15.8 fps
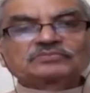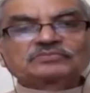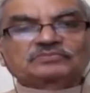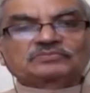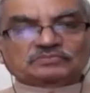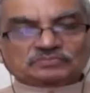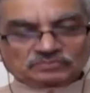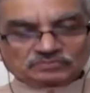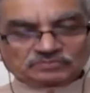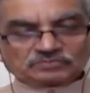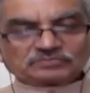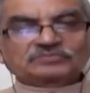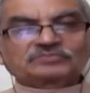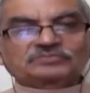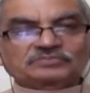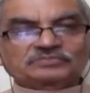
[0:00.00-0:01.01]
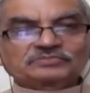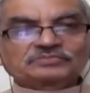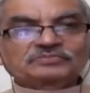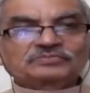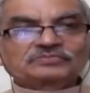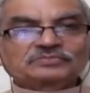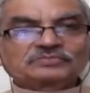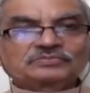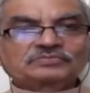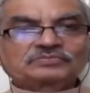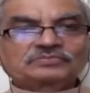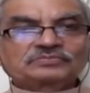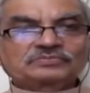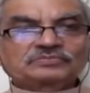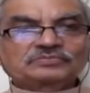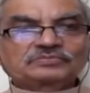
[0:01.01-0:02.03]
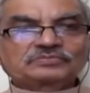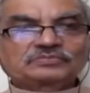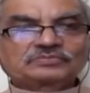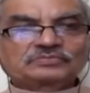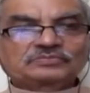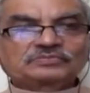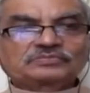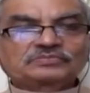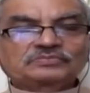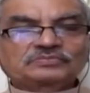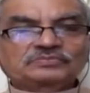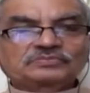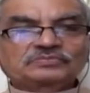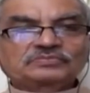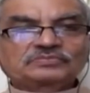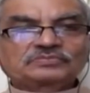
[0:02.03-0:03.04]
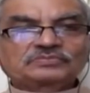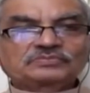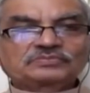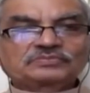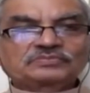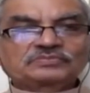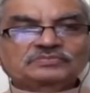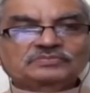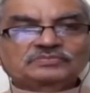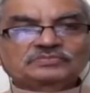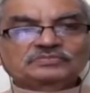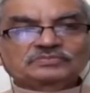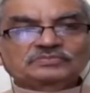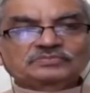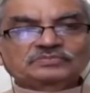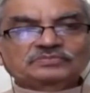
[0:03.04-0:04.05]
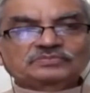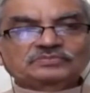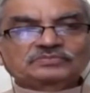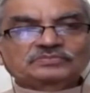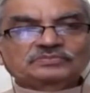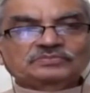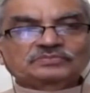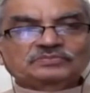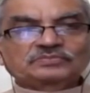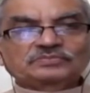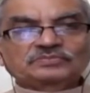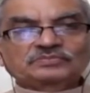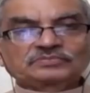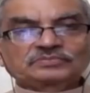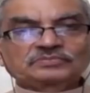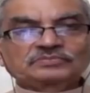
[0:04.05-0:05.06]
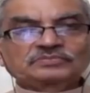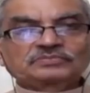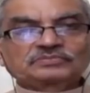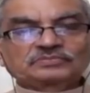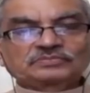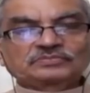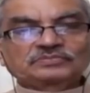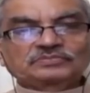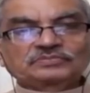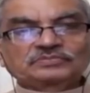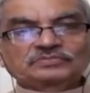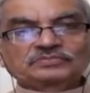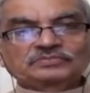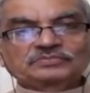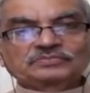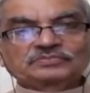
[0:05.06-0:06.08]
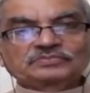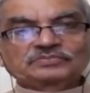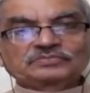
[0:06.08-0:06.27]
The person shown says nothing.